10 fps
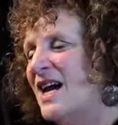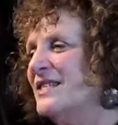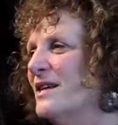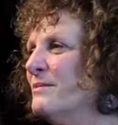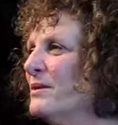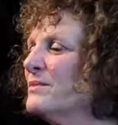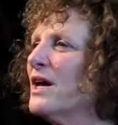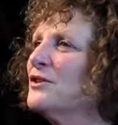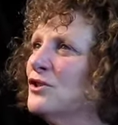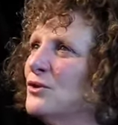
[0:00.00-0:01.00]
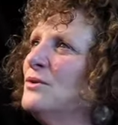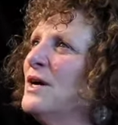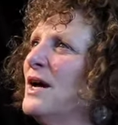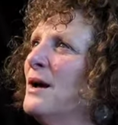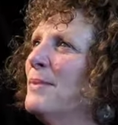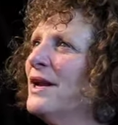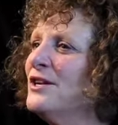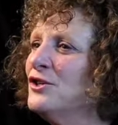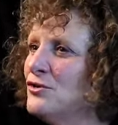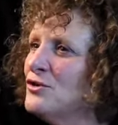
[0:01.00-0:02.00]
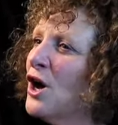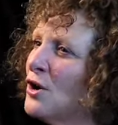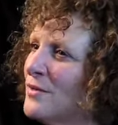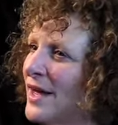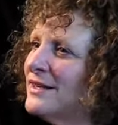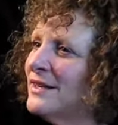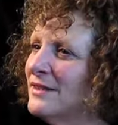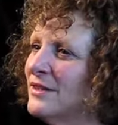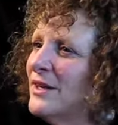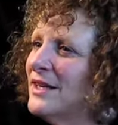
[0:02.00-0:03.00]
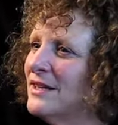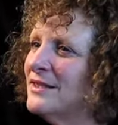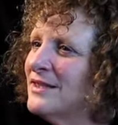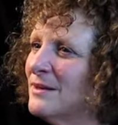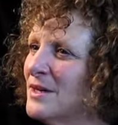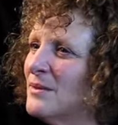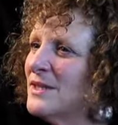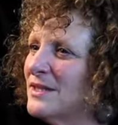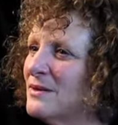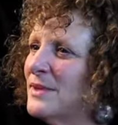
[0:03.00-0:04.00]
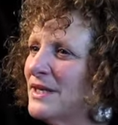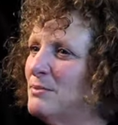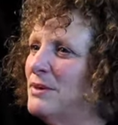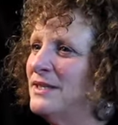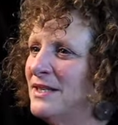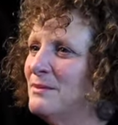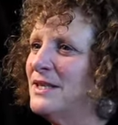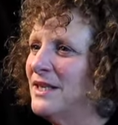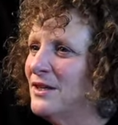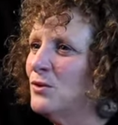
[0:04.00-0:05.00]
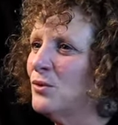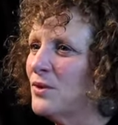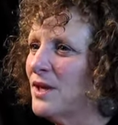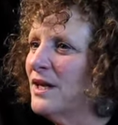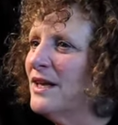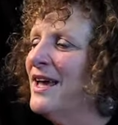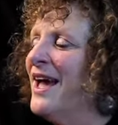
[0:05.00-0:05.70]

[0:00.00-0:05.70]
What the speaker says: Sometimes I do, but I do know that, you know, it sometimes is a mixed blessing meeting an author.